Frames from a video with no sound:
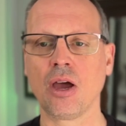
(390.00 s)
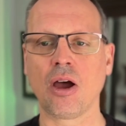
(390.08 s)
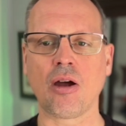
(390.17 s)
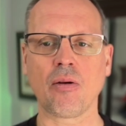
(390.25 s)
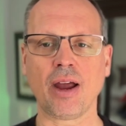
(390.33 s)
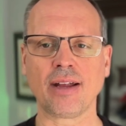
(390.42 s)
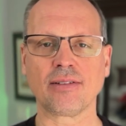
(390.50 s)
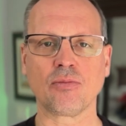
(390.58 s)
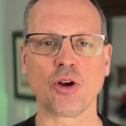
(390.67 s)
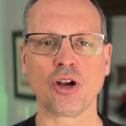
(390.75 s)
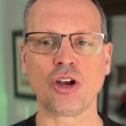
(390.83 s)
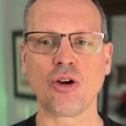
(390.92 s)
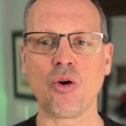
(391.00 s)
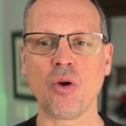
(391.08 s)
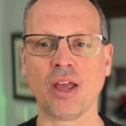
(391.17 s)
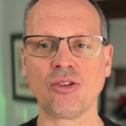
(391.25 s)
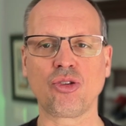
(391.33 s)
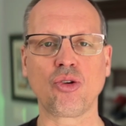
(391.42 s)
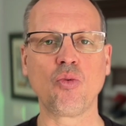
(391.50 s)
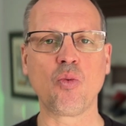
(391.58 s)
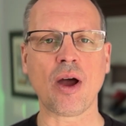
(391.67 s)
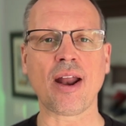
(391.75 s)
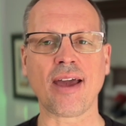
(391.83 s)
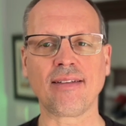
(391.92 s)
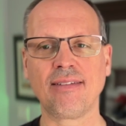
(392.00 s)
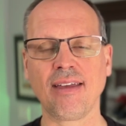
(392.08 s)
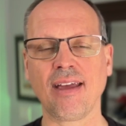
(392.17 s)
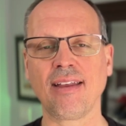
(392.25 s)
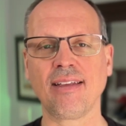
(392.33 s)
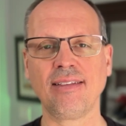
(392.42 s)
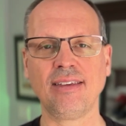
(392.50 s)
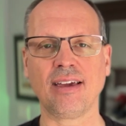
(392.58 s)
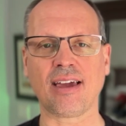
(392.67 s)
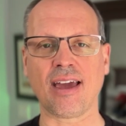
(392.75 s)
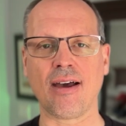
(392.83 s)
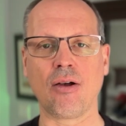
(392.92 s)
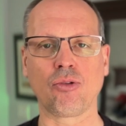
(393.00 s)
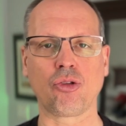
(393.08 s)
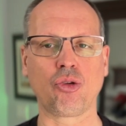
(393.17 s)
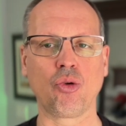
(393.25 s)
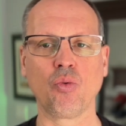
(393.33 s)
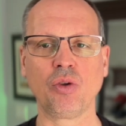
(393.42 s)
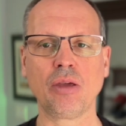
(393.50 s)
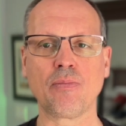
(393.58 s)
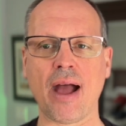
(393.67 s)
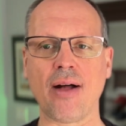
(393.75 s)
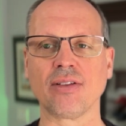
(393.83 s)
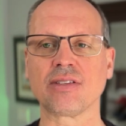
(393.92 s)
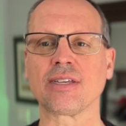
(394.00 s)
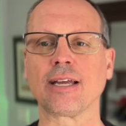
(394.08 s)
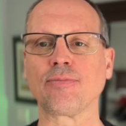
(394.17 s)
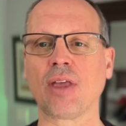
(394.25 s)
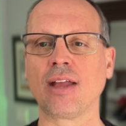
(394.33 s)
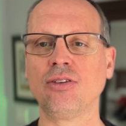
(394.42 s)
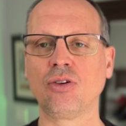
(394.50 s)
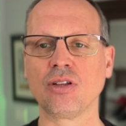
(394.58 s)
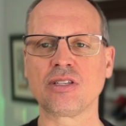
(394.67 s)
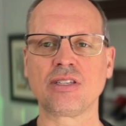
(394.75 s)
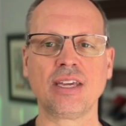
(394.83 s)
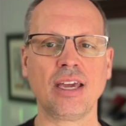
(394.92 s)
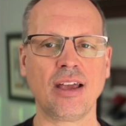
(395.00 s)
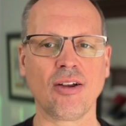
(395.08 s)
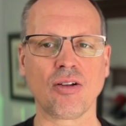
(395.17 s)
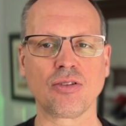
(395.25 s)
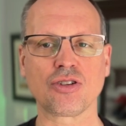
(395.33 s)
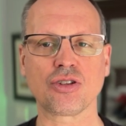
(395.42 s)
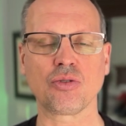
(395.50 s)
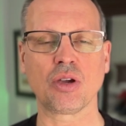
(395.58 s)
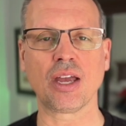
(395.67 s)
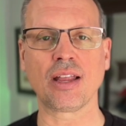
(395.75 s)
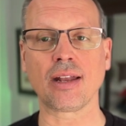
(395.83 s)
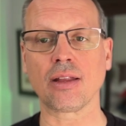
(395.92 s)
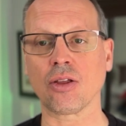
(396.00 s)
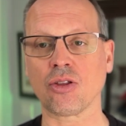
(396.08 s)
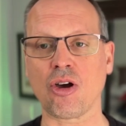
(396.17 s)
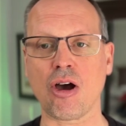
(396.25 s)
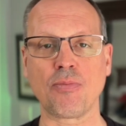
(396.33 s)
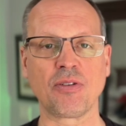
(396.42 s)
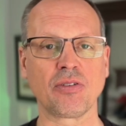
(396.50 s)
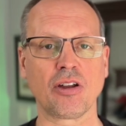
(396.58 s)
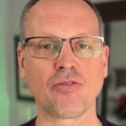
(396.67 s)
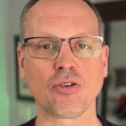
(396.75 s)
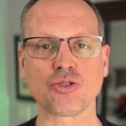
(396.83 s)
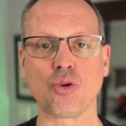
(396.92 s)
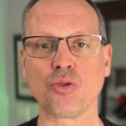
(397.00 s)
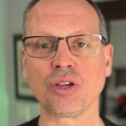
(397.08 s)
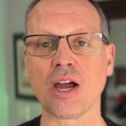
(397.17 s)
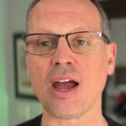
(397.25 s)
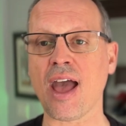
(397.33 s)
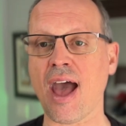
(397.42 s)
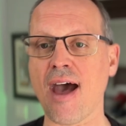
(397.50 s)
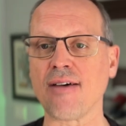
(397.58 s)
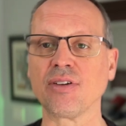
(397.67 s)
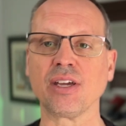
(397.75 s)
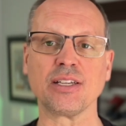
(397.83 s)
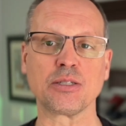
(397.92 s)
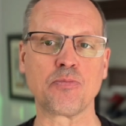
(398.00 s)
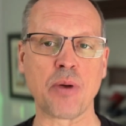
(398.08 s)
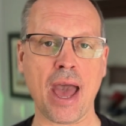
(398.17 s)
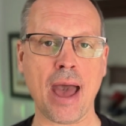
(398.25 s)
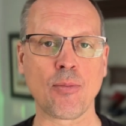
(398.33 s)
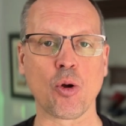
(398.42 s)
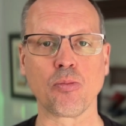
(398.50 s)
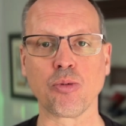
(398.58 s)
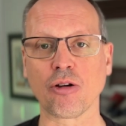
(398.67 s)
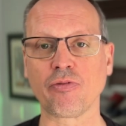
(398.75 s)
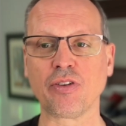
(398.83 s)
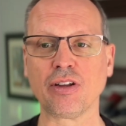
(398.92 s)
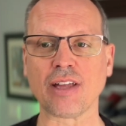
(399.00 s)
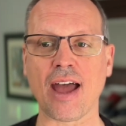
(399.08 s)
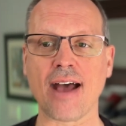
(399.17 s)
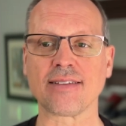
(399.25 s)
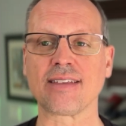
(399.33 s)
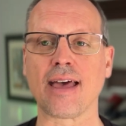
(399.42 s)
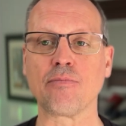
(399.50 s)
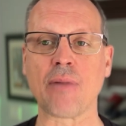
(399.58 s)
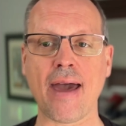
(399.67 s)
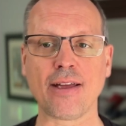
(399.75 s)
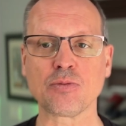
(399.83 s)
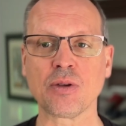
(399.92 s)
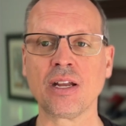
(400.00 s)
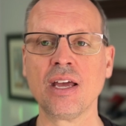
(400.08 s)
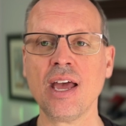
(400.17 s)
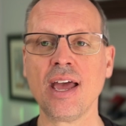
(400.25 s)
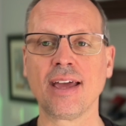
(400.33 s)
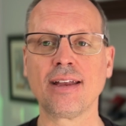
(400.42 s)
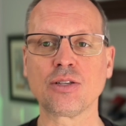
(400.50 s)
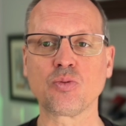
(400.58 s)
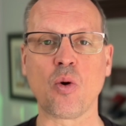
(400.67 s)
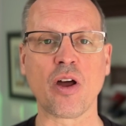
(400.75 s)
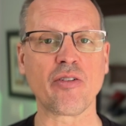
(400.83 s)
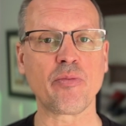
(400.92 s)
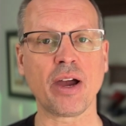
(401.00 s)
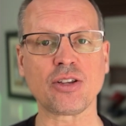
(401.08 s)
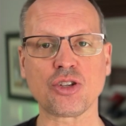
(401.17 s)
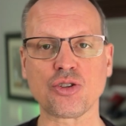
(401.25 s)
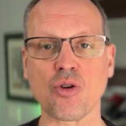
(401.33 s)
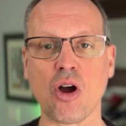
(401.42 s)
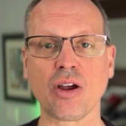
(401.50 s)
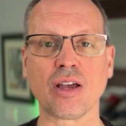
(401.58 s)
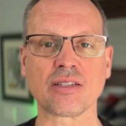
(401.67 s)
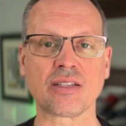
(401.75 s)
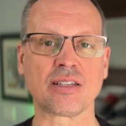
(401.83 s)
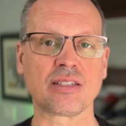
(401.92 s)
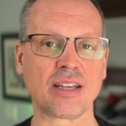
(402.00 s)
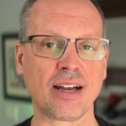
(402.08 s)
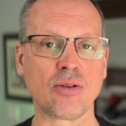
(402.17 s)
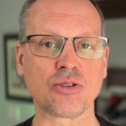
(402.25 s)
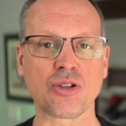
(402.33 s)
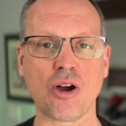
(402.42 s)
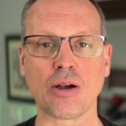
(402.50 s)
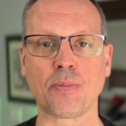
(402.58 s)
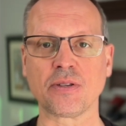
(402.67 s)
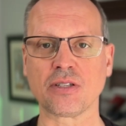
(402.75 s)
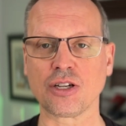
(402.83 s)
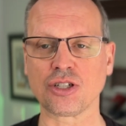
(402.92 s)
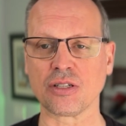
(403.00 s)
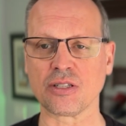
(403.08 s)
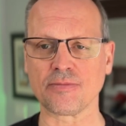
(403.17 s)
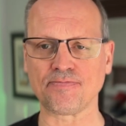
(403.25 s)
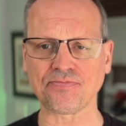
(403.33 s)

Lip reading: All right, we're gonna go into what I did in the account to rebalance it. And you can see here on the screen that at the top, the very first holding I have is BAM, or Brookfield Asset Management. It is one of my strongest single stock positions.